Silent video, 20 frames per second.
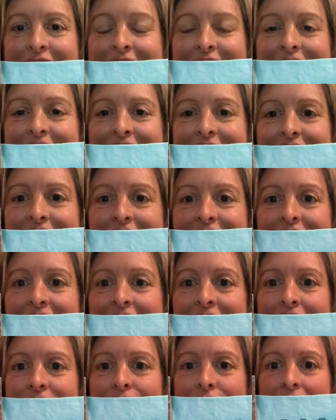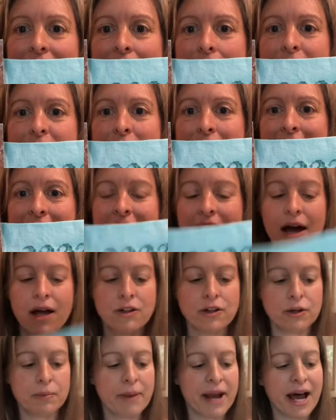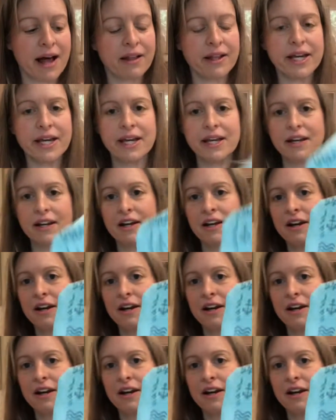And I grabbed my color palette